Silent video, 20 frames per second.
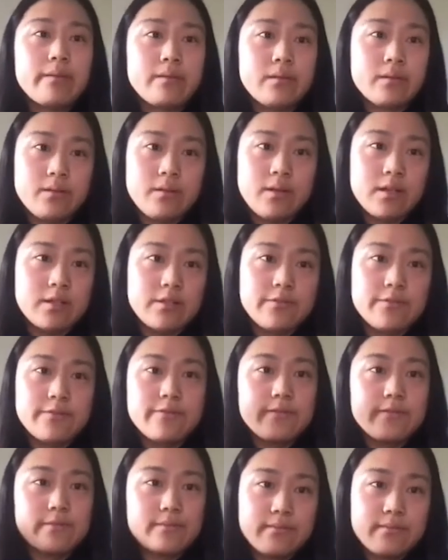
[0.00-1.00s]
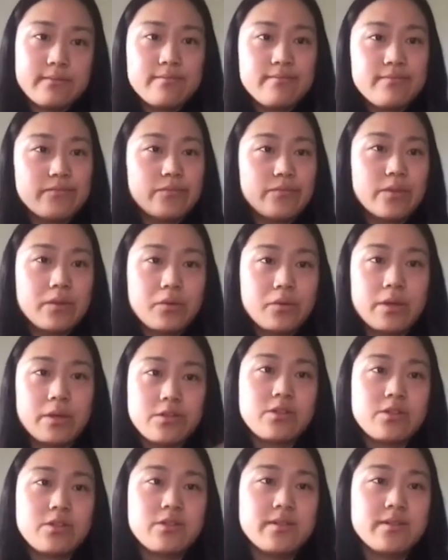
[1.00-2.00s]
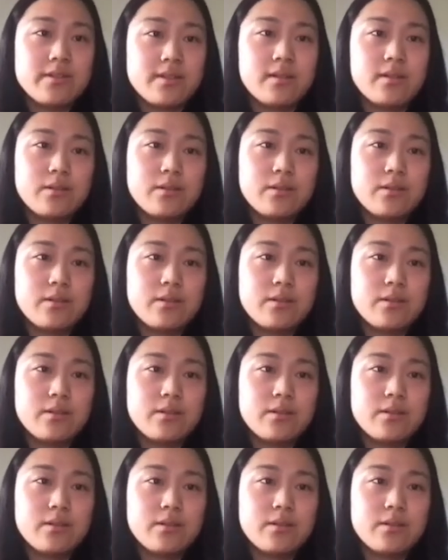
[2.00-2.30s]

there are a lot of questions